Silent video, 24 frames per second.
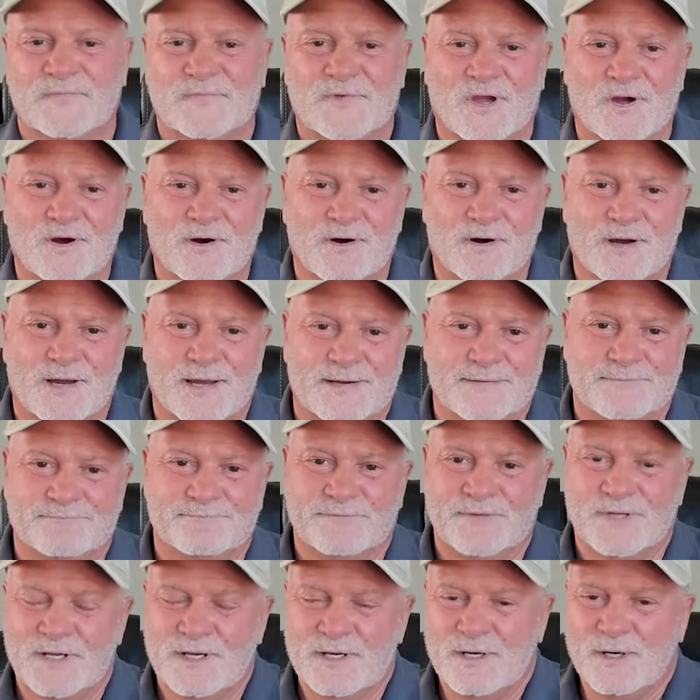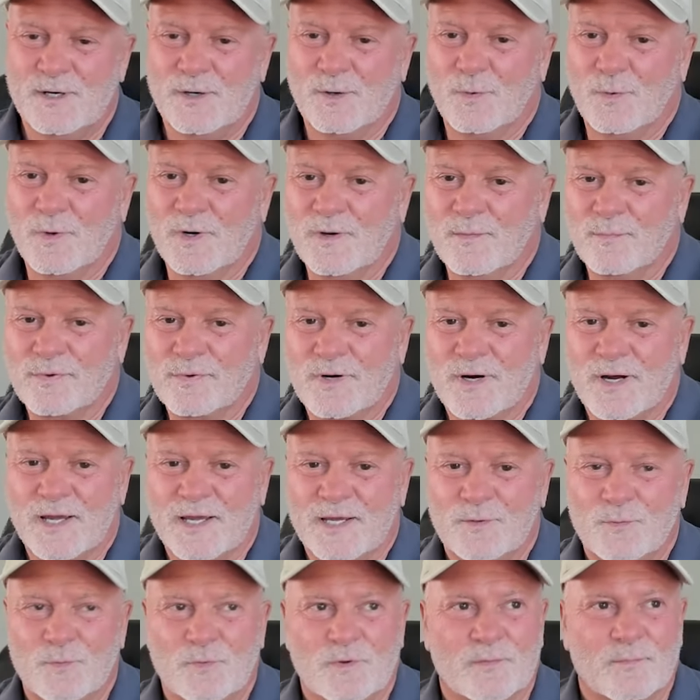all right well,
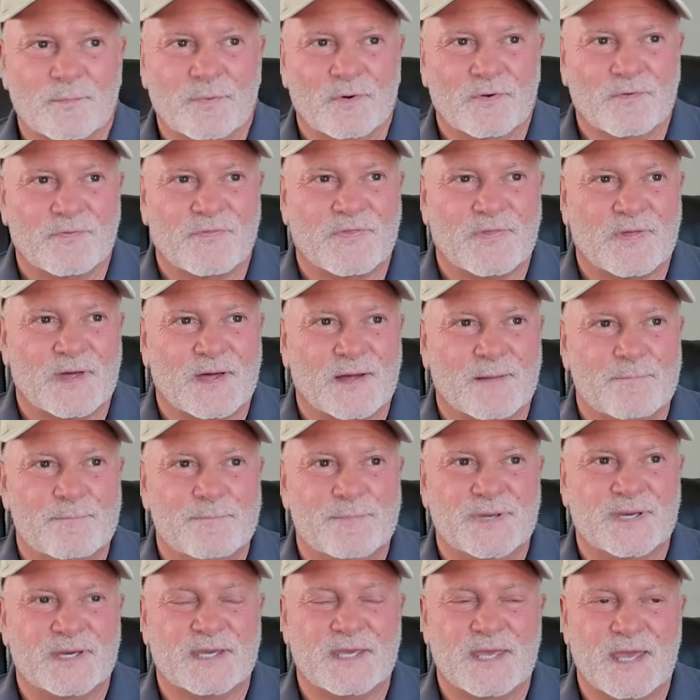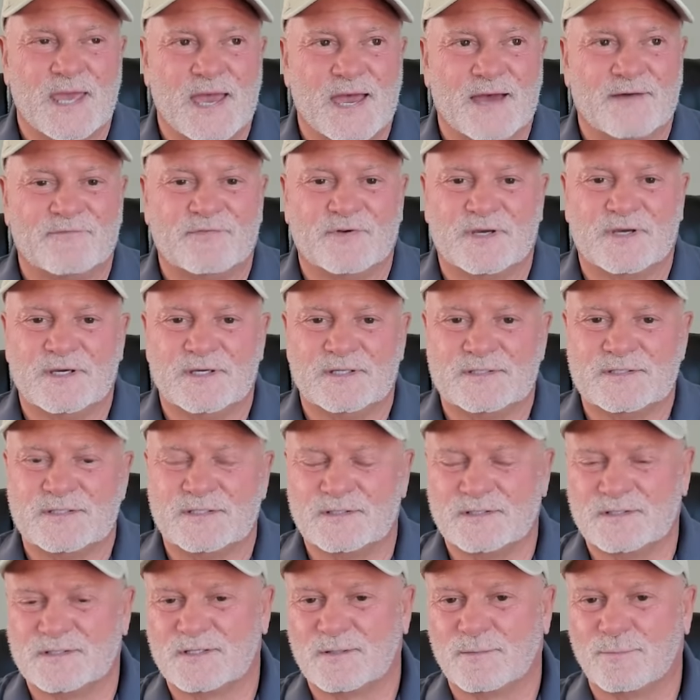Brian, we're both uh, big advocates
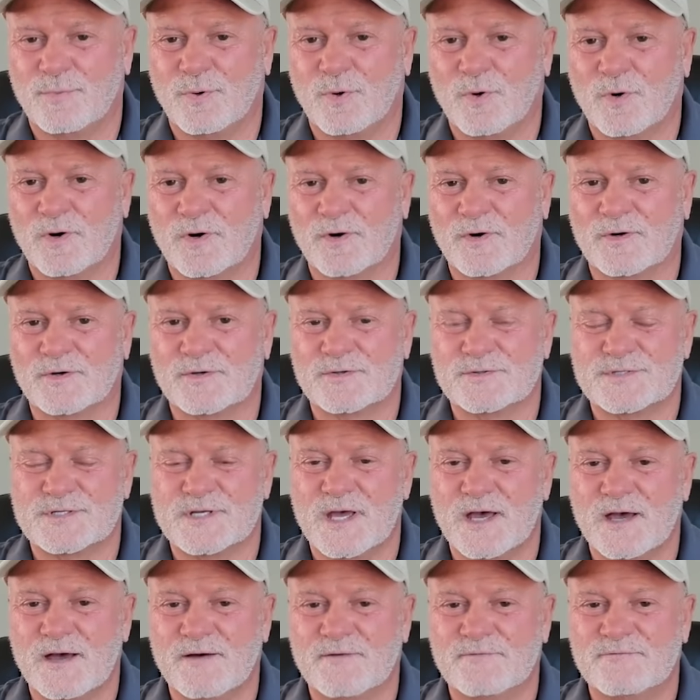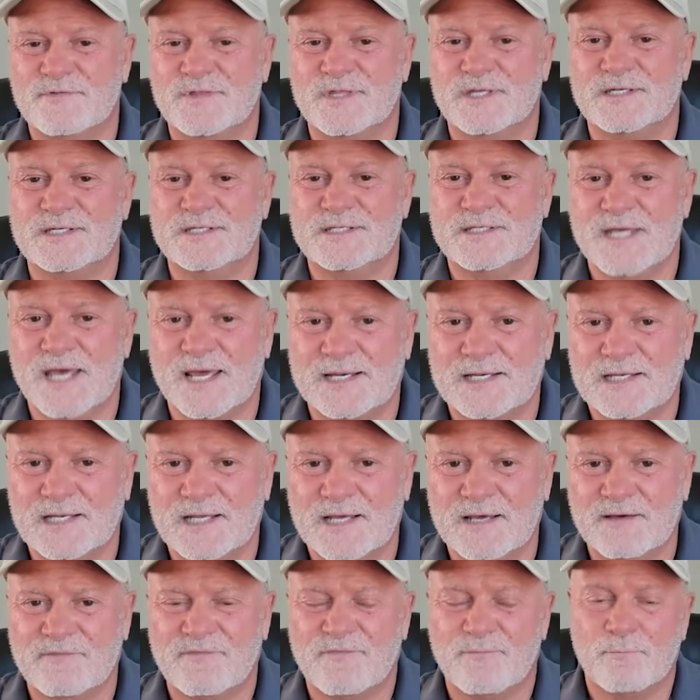and supporters of the
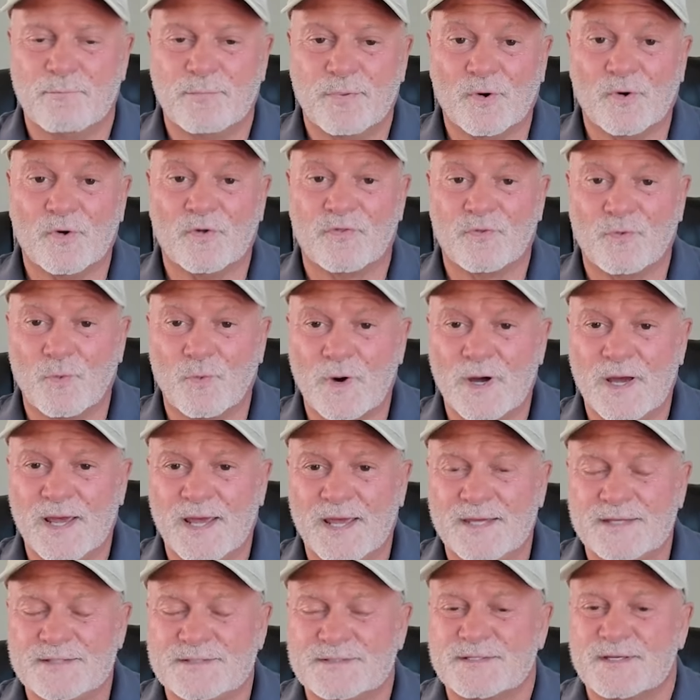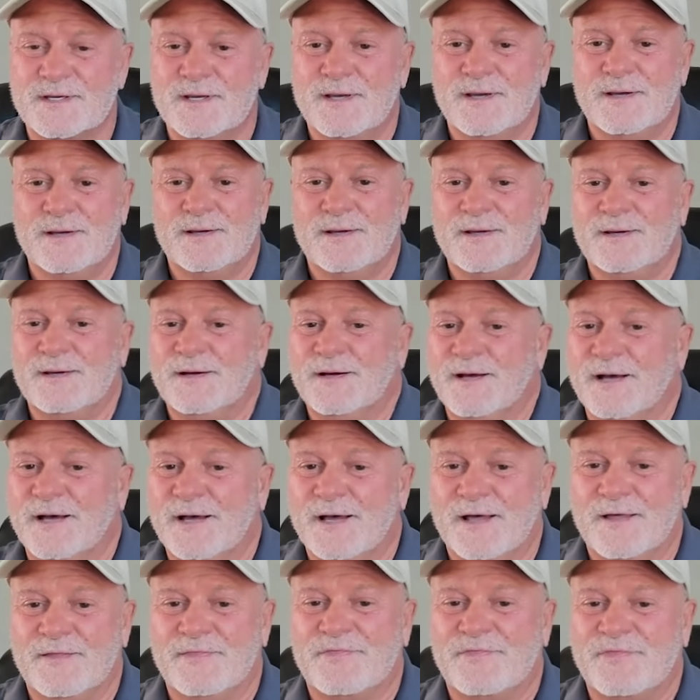deadlift both ways.
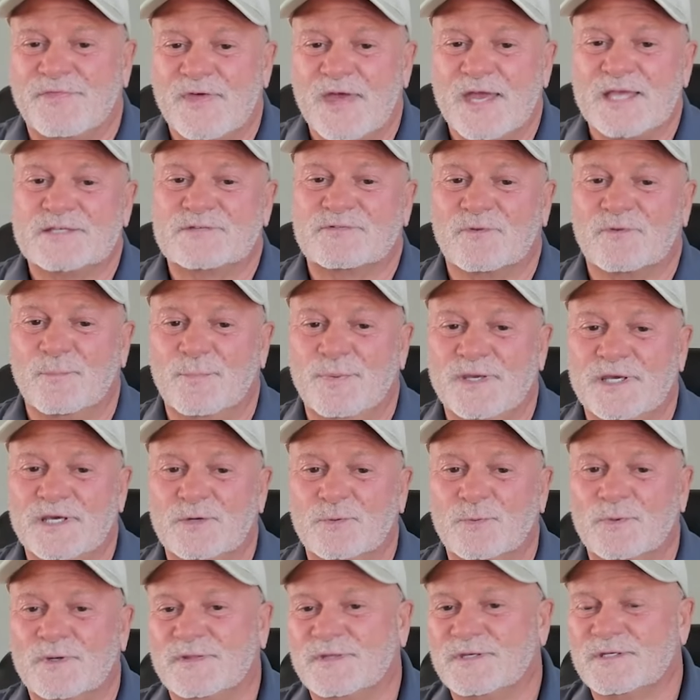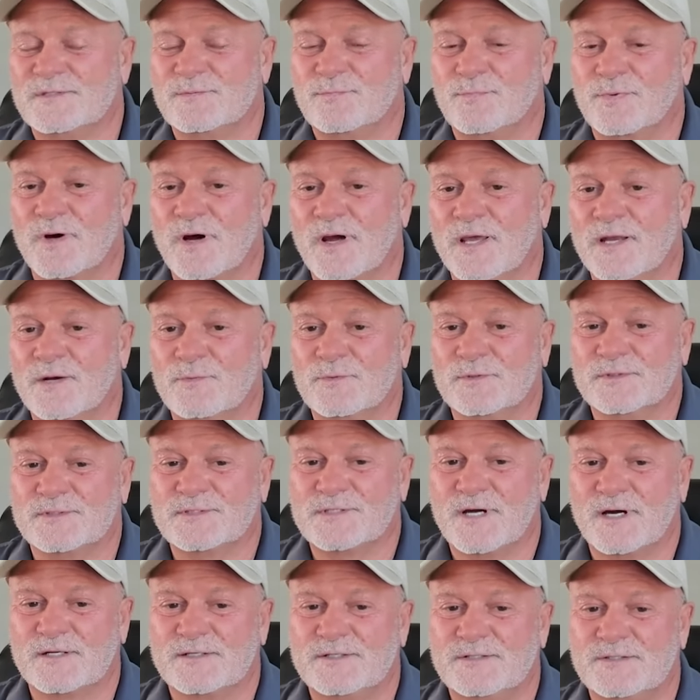Uh, thanks for being with us, Brian. We'll
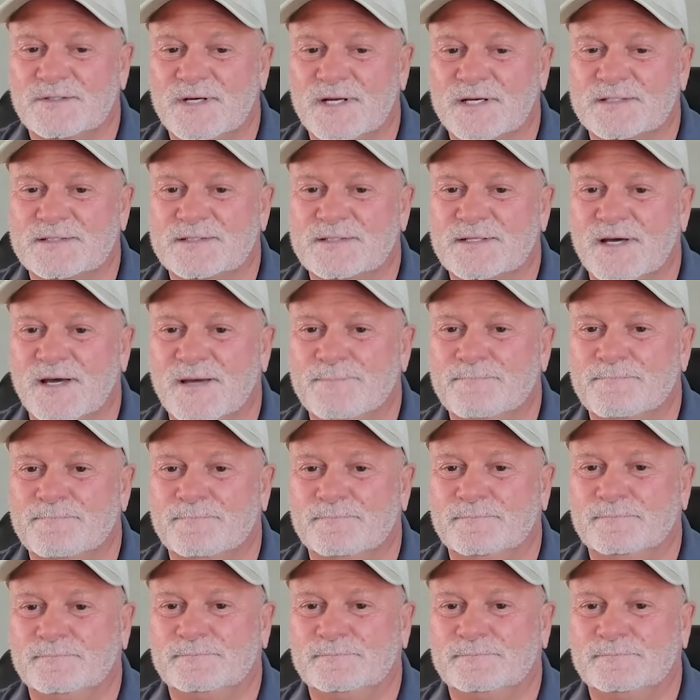talk to you next time.